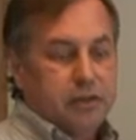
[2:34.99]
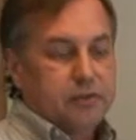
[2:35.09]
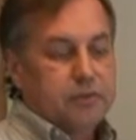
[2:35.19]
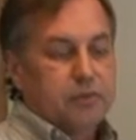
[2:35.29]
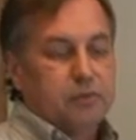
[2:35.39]

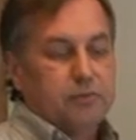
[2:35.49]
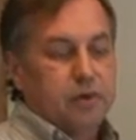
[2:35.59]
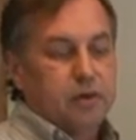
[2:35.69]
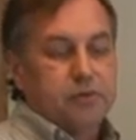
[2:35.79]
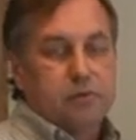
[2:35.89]
S-curve
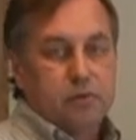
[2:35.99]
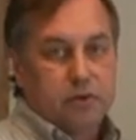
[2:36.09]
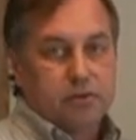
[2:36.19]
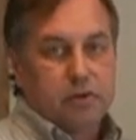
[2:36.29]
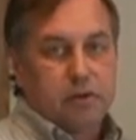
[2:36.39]
wells,
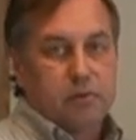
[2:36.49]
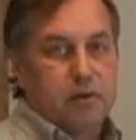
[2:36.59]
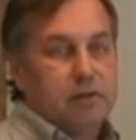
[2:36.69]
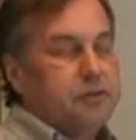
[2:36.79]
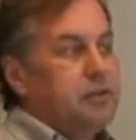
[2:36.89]
horizontal
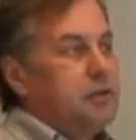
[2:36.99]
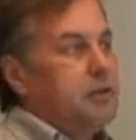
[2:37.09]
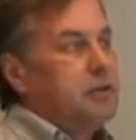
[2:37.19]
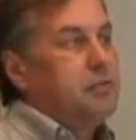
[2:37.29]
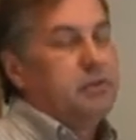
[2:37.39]
wells,
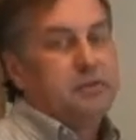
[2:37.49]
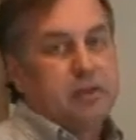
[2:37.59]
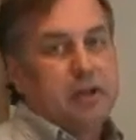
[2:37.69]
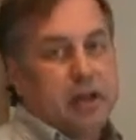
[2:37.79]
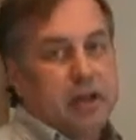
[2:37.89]
which is
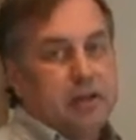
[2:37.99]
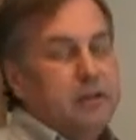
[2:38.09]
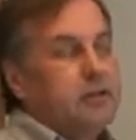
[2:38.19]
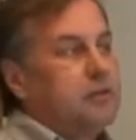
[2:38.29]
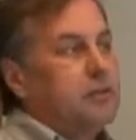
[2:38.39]
very
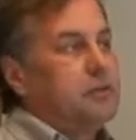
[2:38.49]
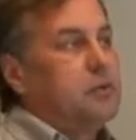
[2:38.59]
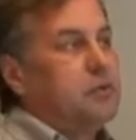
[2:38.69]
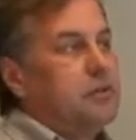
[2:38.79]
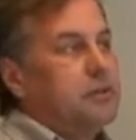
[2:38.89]
handy because
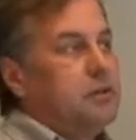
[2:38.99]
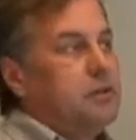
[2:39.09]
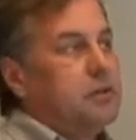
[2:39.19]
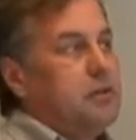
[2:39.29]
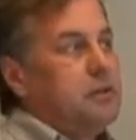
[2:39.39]
most
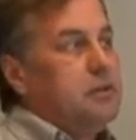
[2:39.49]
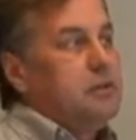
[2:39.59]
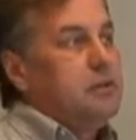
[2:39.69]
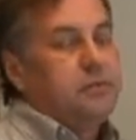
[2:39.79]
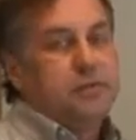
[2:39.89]

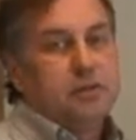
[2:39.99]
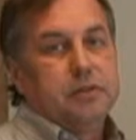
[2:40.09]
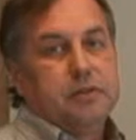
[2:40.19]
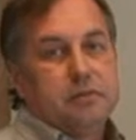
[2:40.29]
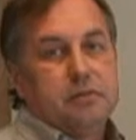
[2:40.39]

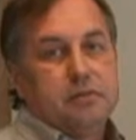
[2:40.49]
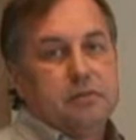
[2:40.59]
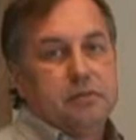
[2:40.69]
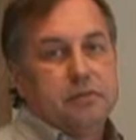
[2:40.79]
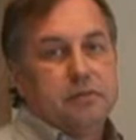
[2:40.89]
field
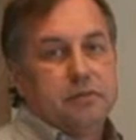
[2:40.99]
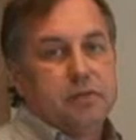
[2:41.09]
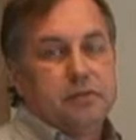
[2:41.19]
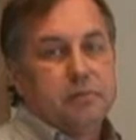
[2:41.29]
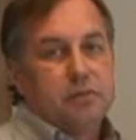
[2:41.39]

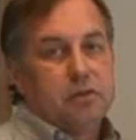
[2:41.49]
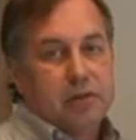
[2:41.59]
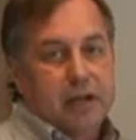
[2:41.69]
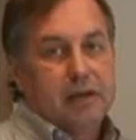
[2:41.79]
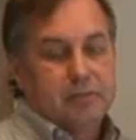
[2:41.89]
systems don't
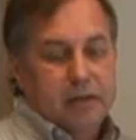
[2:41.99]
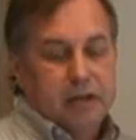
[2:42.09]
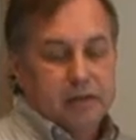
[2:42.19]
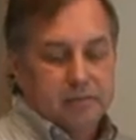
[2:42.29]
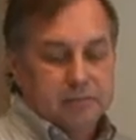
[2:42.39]
have
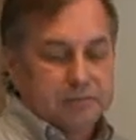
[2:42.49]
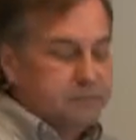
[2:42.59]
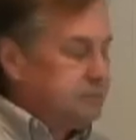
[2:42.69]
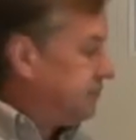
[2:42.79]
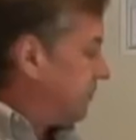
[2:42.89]
that.
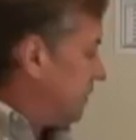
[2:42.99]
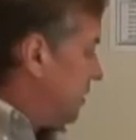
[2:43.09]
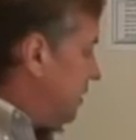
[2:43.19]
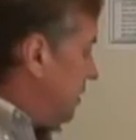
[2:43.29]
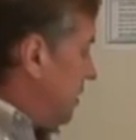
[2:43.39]

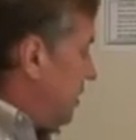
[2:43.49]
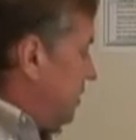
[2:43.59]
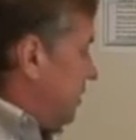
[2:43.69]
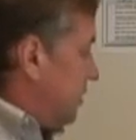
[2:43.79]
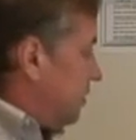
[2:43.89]

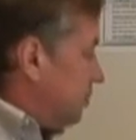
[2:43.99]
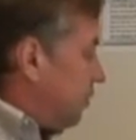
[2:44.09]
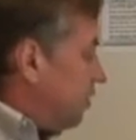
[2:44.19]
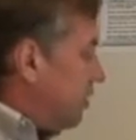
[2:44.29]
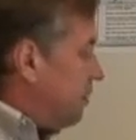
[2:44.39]
The
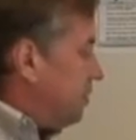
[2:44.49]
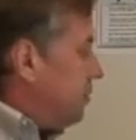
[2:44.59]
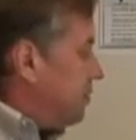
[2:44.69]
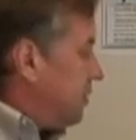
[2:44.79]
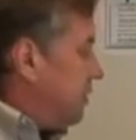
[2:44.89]
program
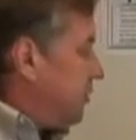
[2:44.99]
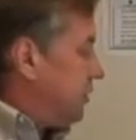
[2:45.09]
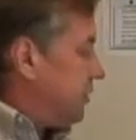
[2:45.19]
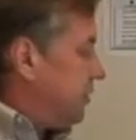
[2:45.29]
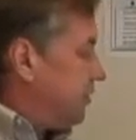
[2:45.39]
comes on a
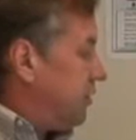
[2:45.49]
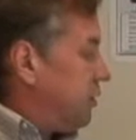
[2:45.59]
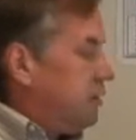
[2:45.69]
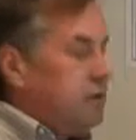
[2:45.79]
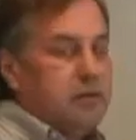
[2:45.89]

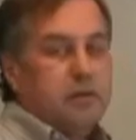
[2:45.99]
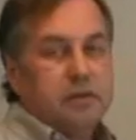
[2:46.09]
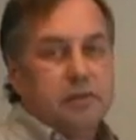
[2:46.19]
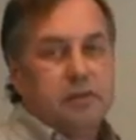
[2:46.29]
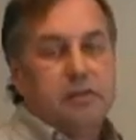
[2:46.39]
secure
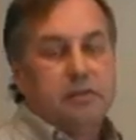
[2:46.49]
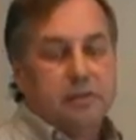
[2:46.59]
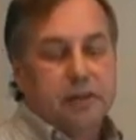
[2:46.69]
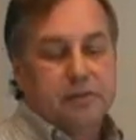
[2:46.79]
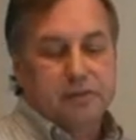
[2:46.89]
digital
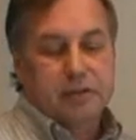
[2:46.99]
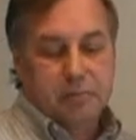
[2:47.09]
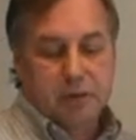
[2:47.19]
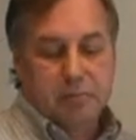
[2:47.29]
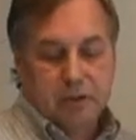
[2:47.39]
SD
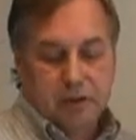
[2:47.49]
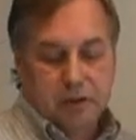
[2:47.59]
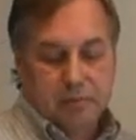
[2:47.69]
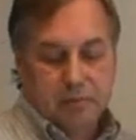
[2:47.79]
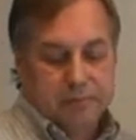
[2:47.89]
memory card.